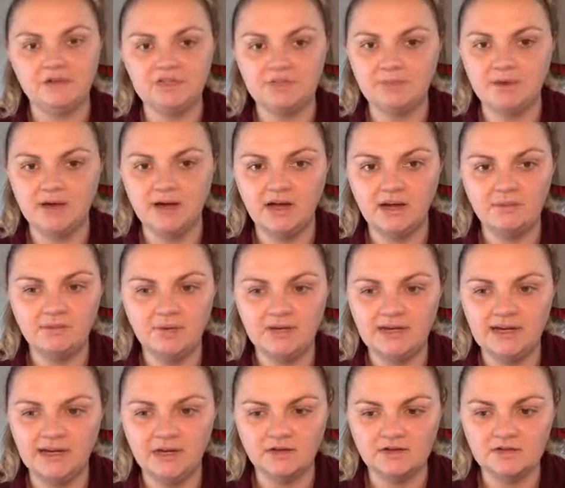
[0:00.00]
bomb, but
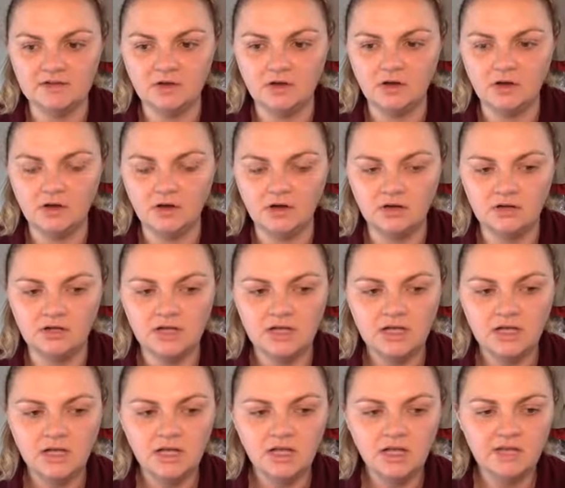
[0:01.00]
now it's called,
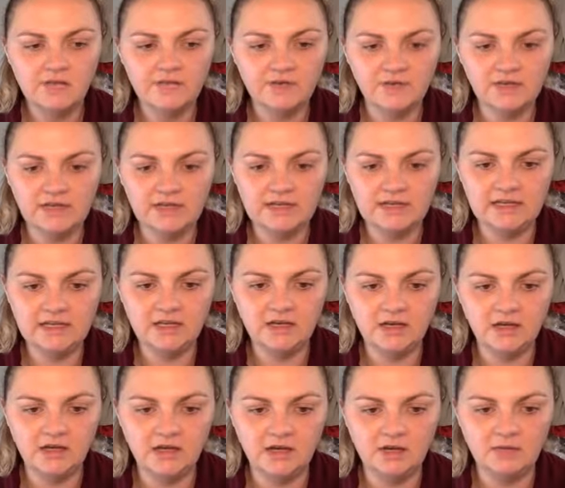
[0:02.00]
if you're in
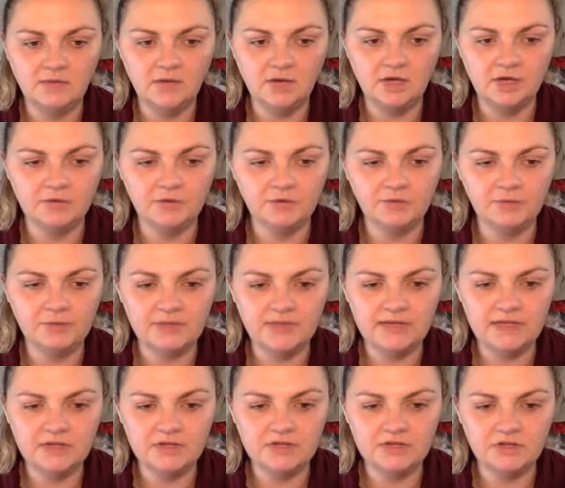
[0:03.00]
our group
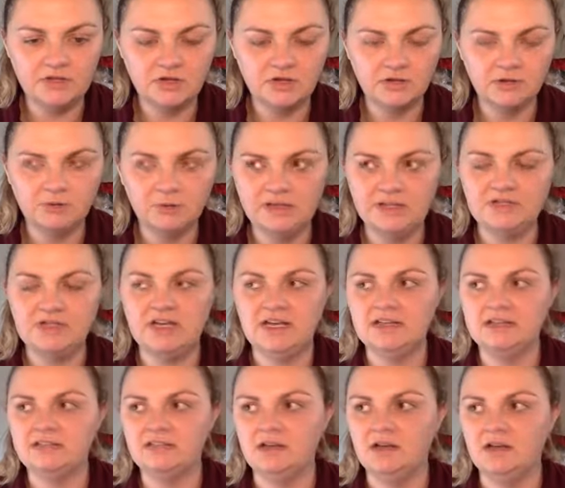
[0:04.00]
page
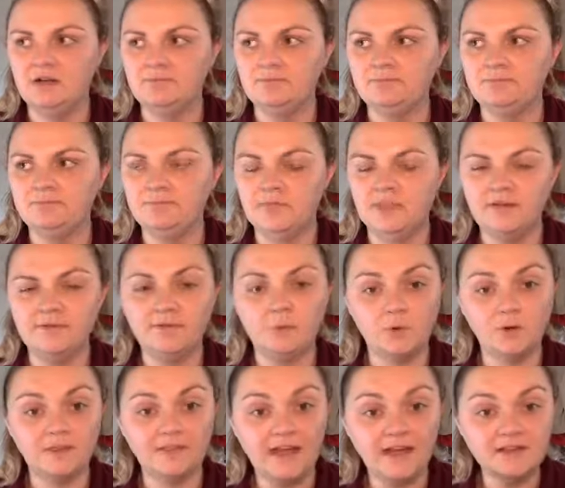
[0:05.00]
has like
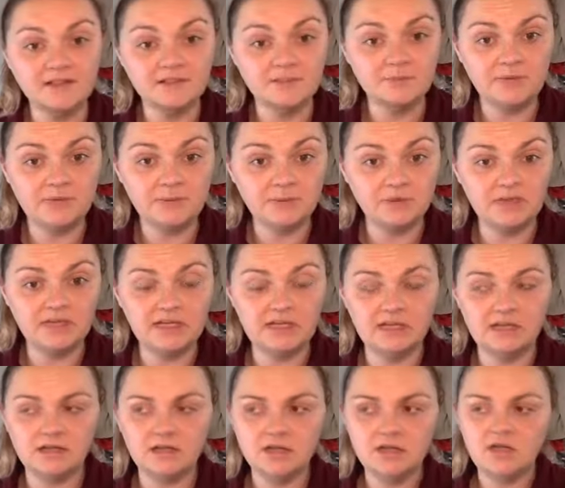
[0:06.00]
4,000 people in
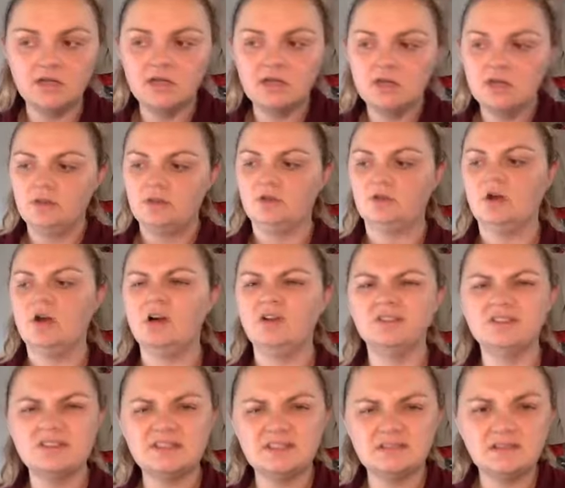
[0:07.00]
it. They're
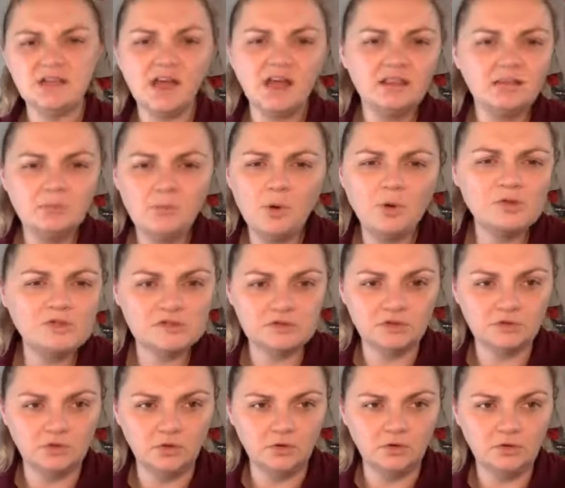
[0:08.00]
all, most
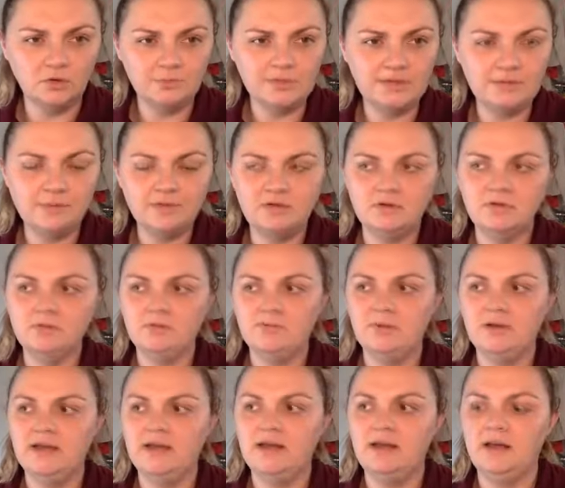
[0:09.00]
are local people,
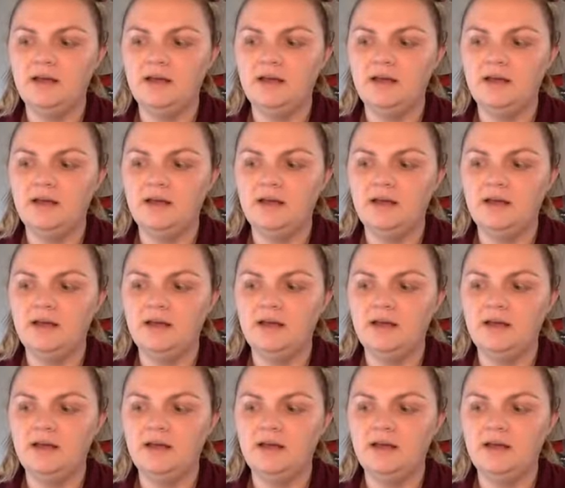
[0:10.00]
but